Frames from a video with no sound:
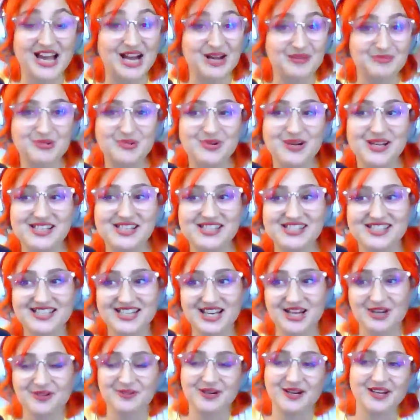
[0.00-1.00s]
quite
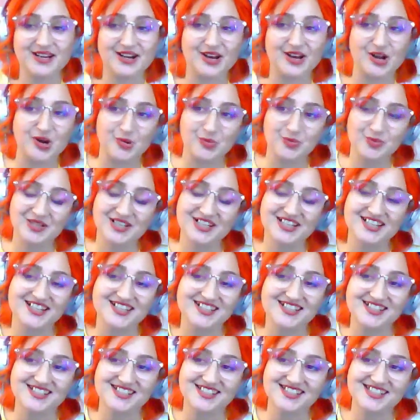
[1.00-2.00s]
sad right now
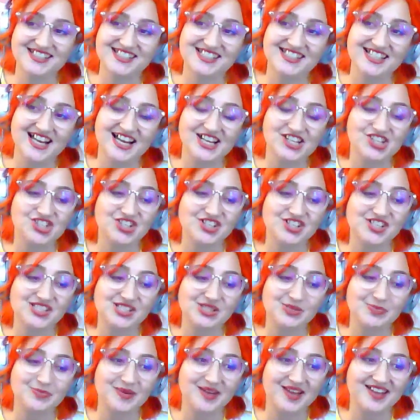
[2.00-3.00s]
because I just
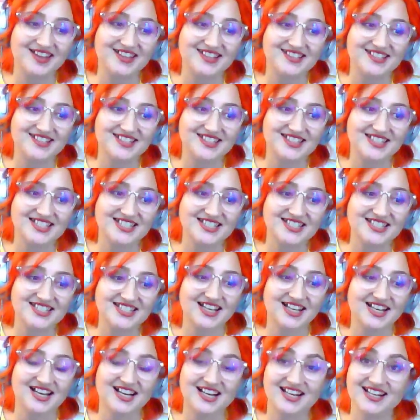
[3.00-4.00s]
spent
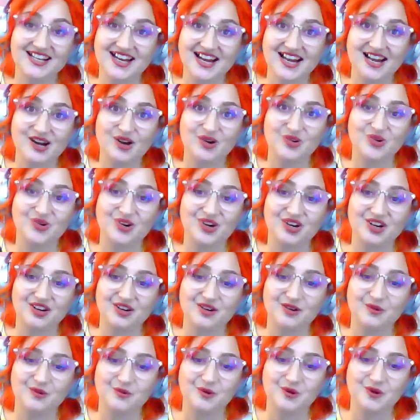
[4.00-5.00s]
an
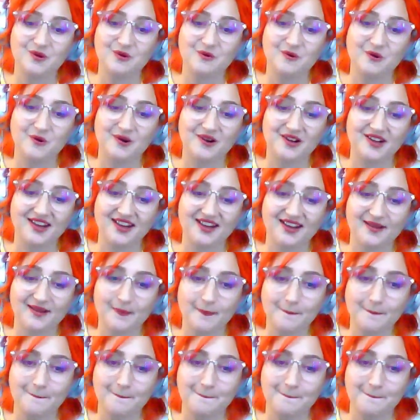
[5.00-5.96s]
hour recording